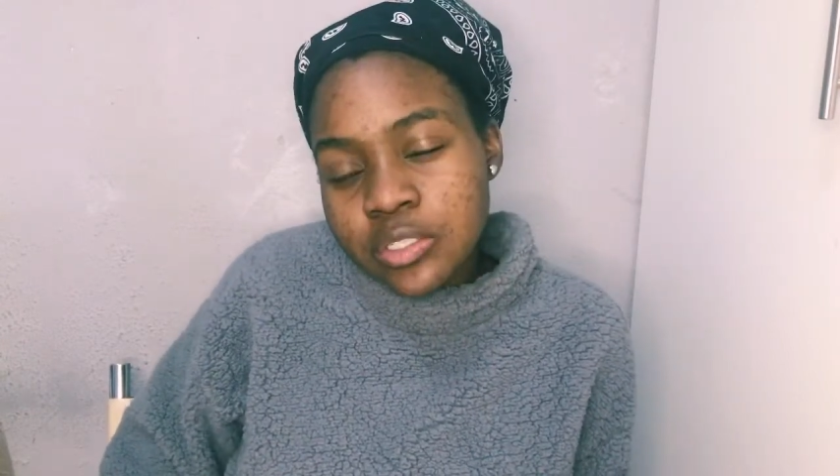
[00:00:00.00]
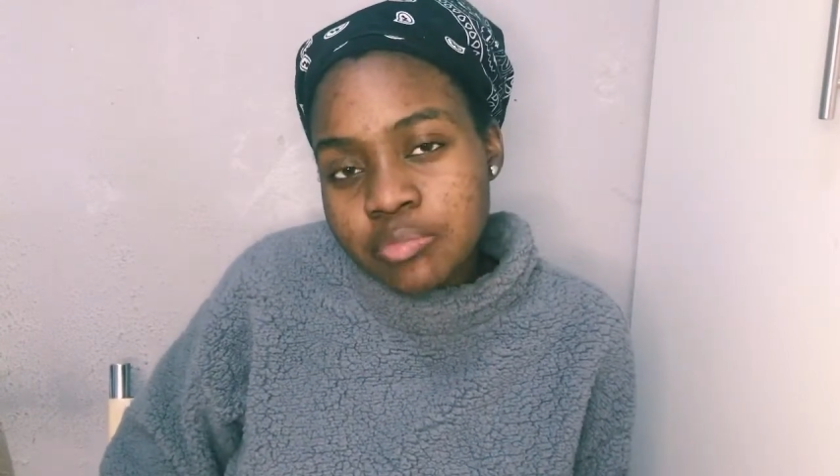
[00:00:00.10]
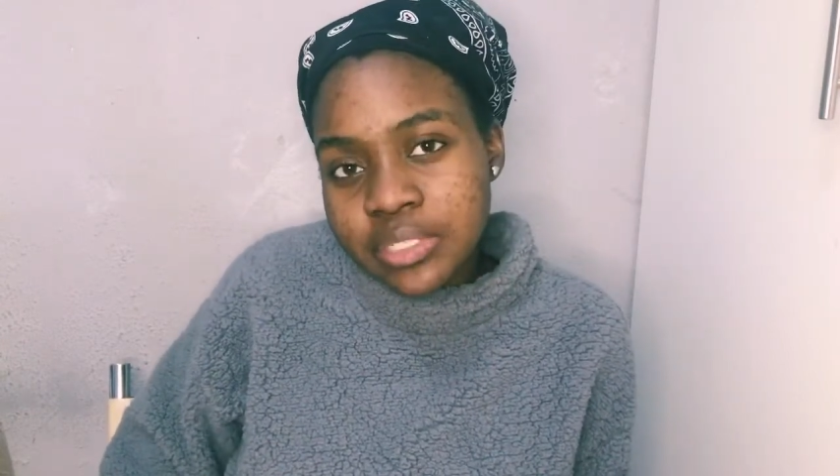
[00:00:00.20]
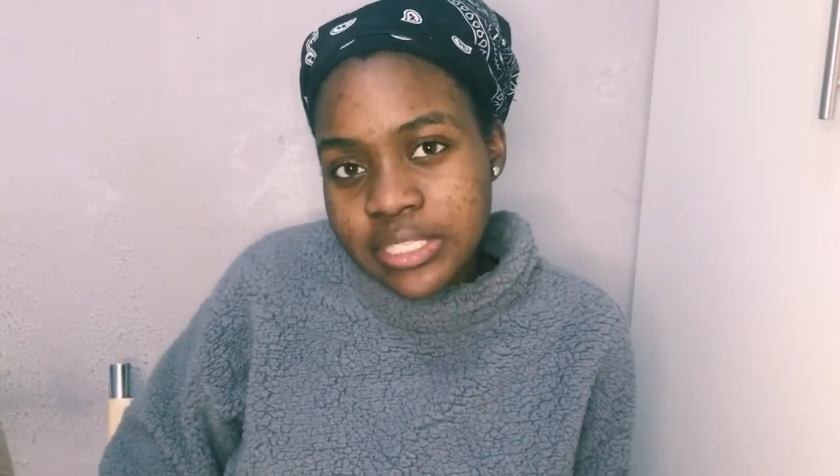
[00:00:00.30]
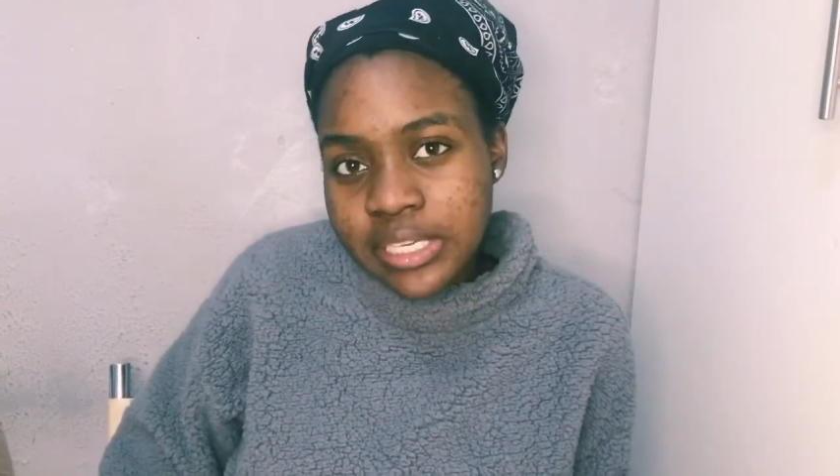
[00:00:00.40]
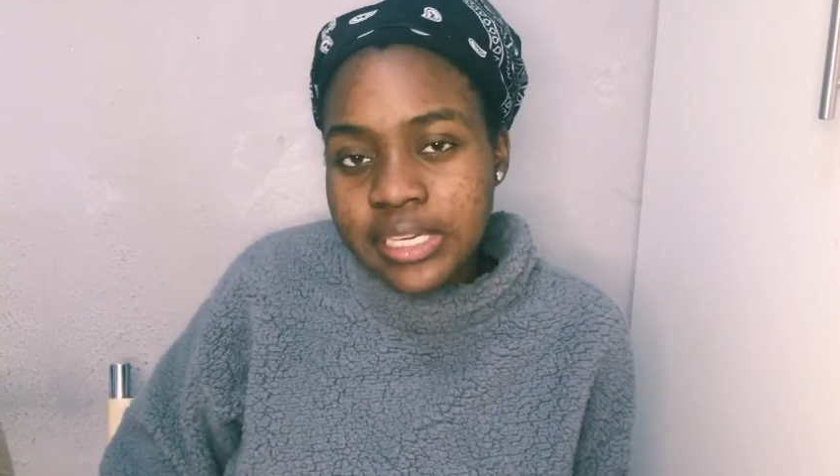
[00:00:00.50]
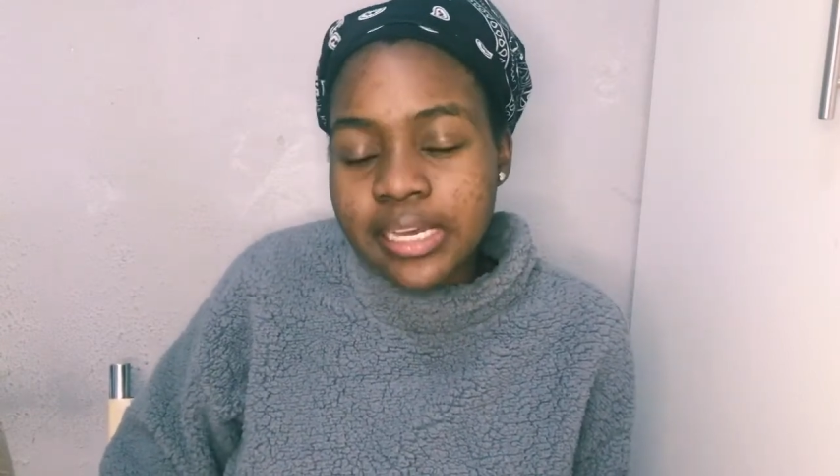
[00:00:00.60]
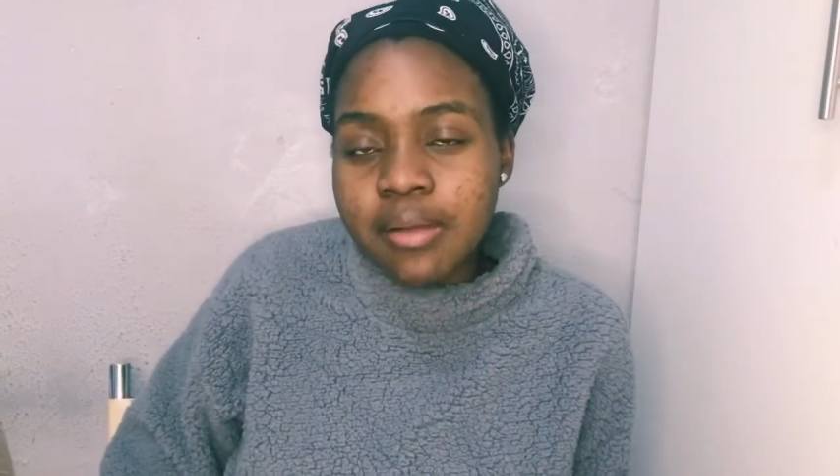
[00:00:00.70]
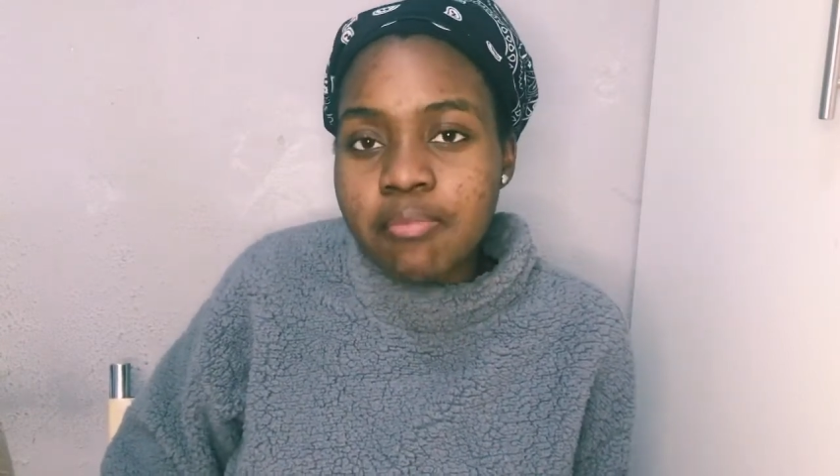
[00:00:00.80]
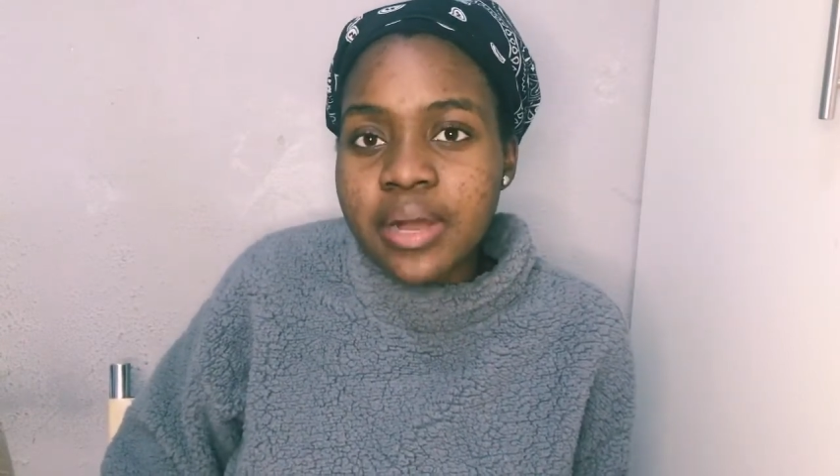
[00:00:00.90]
bitter
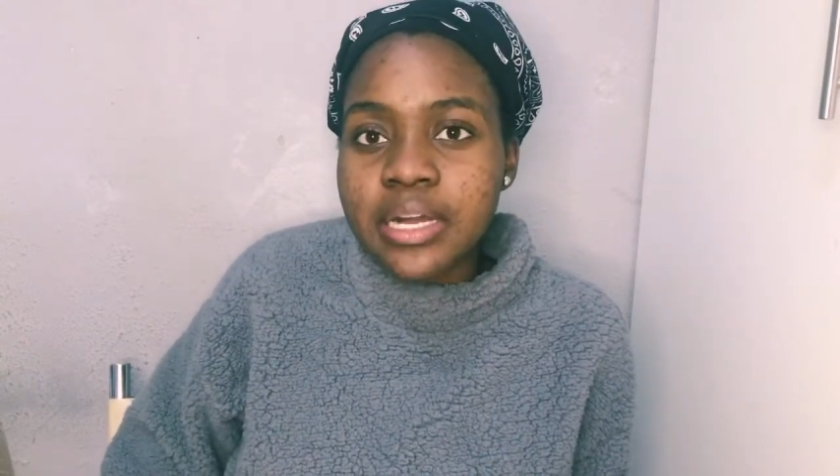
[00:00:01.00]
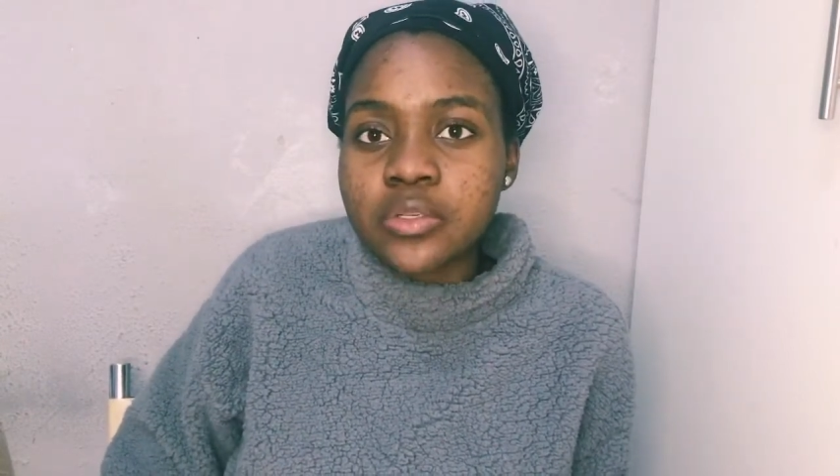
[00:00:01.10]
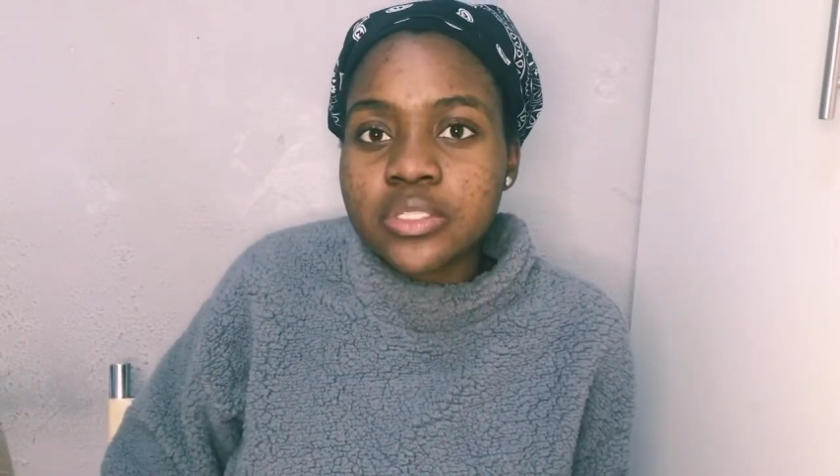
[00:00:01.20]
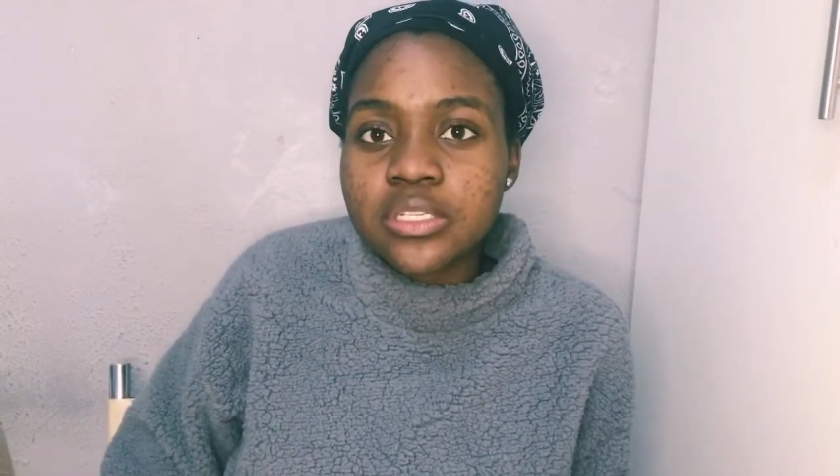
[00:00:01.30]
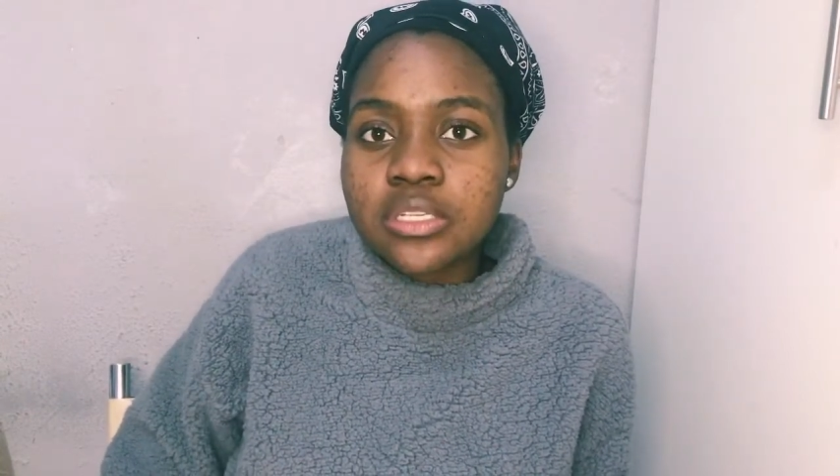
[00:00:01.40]
about